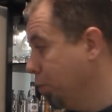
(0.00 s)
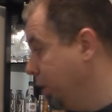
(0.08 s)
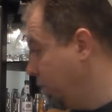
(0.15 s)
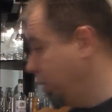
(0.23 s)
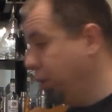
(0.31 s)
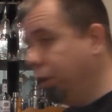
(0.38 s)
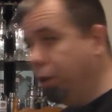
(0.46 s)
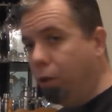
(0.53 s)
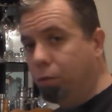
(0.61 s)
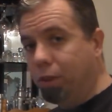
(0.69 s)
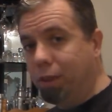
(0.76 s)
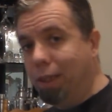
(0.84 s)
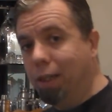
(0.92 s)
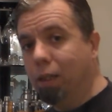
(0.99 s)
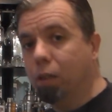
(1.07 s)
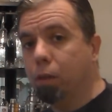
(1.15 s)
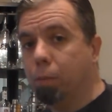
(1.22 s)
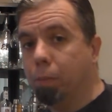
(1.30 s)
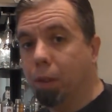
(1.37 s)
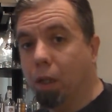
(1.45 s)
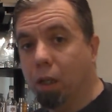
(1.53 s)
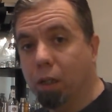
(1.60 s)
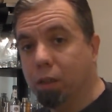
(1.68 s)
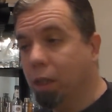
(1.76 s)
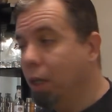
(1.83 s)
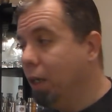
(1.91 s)
And the reason you don't see it is
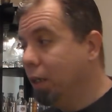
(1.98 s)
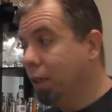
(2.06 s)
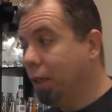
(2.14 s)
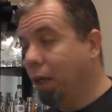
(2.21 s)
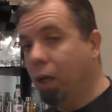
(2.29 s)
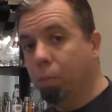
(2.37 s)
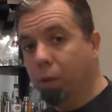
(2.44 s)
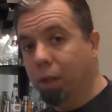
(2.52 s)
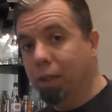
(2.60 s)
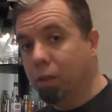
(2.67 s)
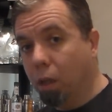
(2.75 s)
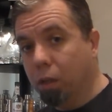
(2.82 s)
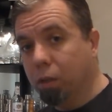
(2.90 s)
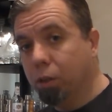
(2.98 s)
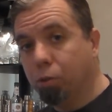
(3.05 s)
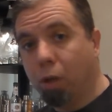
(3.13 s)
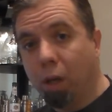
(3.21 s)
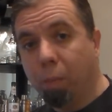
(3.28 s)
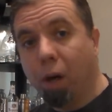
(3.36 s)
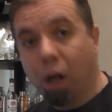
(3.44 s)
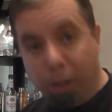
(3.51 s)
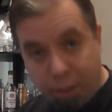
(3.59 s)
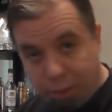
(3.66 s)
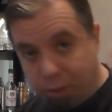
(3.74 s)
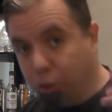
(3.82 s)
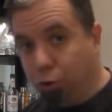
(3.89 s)
because the camera is on the
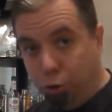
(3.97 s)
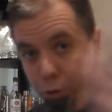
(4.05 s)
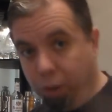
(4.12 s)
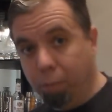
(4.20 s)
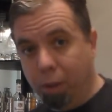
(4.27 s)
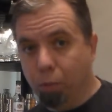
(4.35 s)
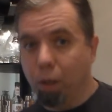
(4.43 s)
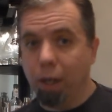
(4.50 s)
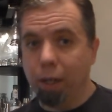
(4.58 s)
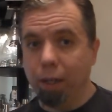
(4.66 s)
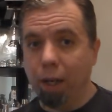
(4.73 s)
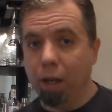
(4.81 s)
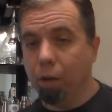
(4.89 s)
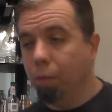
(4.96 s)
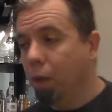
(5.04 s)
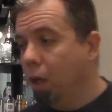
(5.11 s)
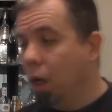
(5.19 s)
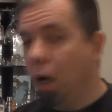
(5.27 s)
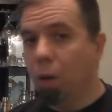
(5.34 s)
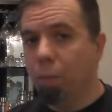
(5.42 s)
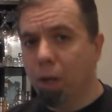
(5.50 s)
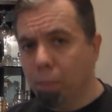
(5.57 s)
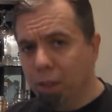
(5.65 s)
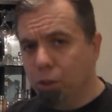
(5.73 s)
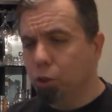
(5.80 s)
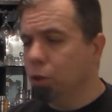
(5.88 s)
tripod and it's shooting me right now. But
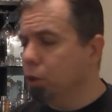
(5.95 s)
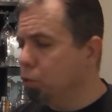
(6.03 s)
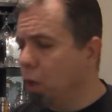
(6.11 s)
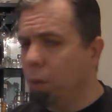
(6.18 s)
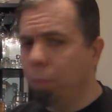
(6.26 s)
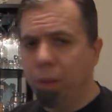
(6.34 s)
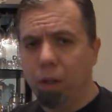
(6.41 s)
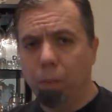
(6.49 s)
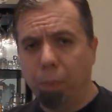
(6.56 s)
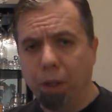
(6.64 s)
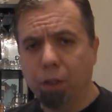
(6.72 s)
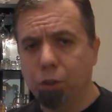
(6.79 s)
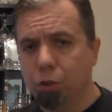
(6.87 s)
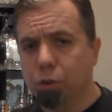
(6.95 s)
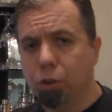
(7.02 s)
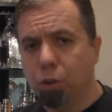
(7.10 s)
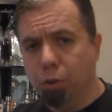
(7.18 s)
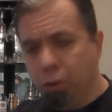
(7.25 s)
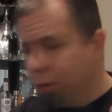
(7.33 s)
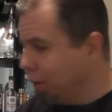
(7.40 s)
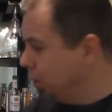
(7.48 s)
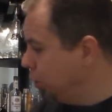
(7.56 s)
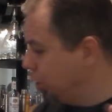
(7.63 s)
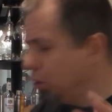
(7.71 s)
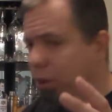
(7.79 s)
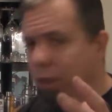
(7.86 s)
I'll make sure to drop in a picture so you can